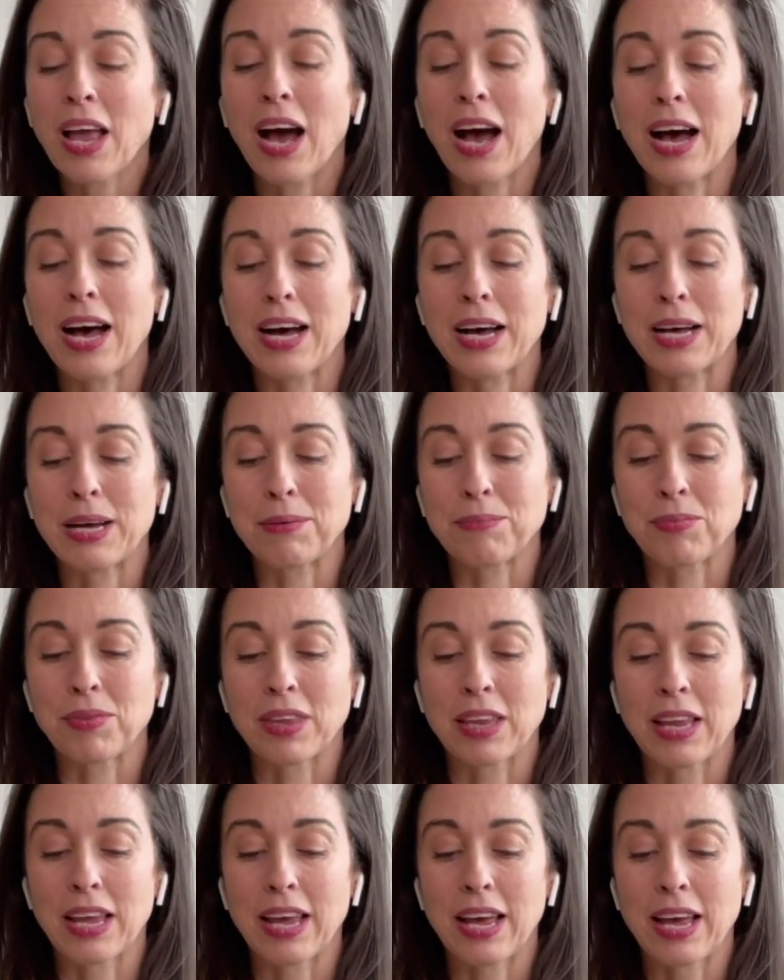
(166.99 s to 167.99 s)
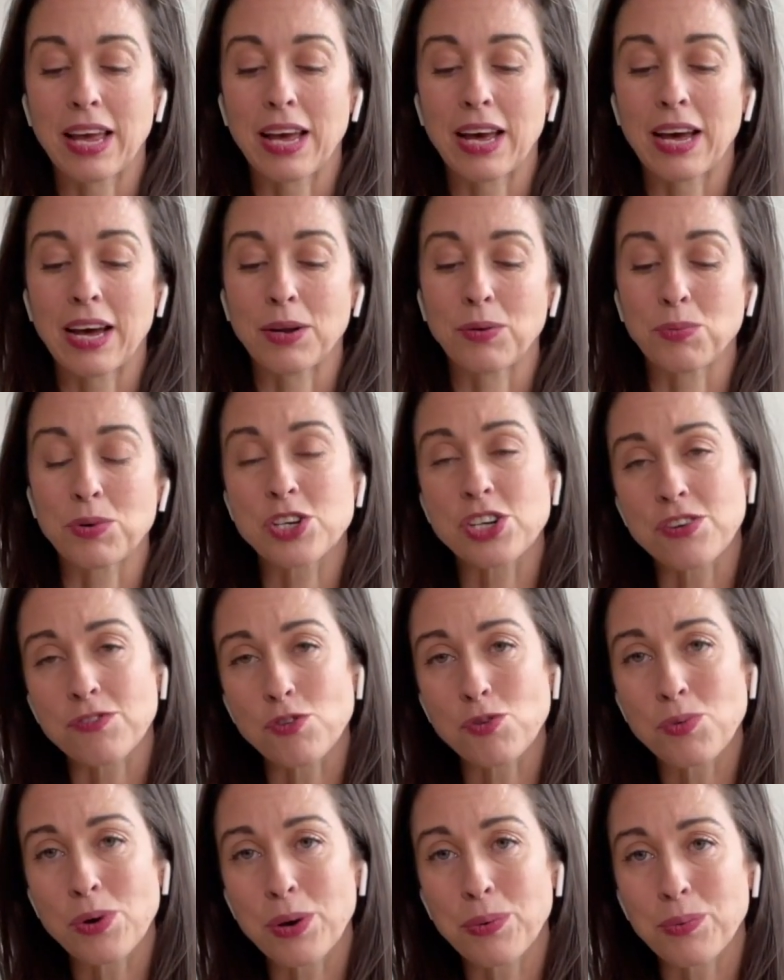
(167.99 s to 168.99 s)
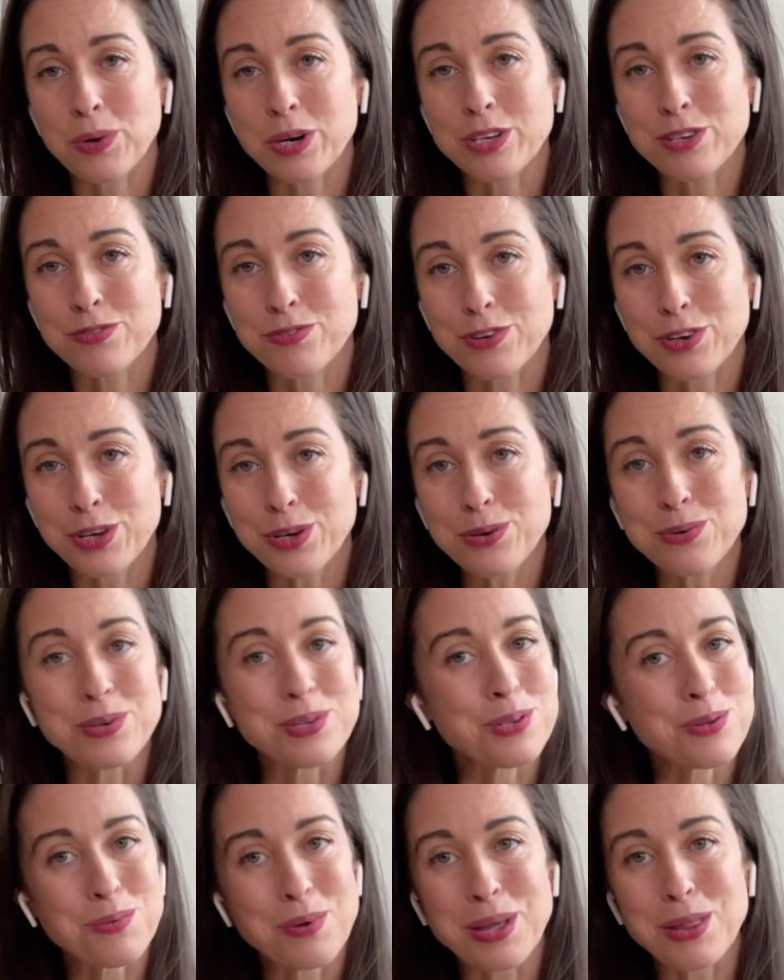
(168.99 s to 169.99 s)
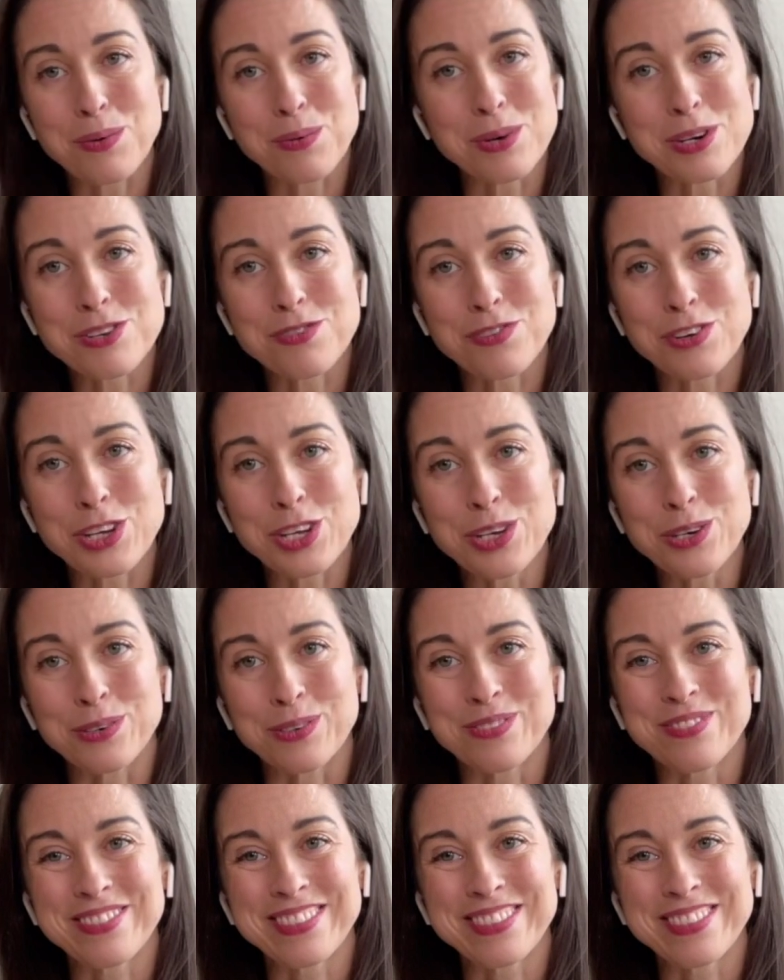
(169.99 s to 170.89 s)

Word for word: Um, and whichever way works for you is the way that works for you.